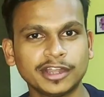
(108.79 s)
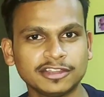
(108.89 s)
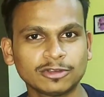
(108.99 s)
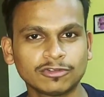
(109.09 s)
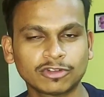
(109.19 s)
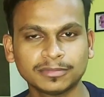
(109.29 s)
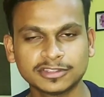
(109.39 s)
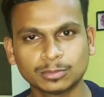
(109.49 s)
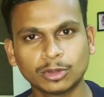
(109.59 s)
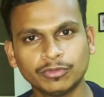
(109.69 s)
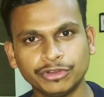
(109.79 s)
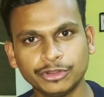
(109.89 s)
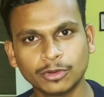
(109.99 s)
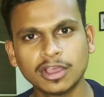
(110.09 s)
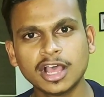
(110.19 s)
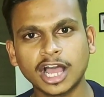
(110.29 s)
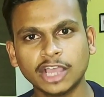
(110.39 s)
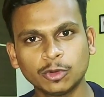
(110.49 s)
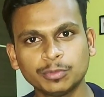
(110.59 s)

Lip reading: So that is all from this small video.